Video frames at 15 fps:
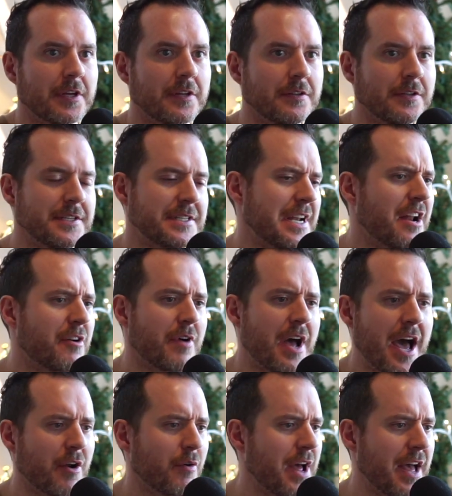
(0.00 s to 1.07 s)
Listen,
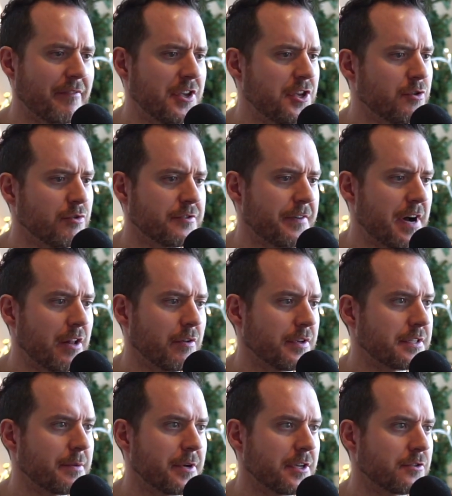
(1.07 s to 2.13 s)
I don't have huge
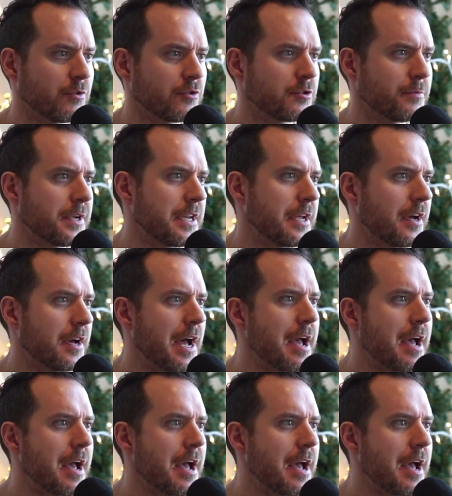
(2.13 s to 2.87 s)
followings on my social media.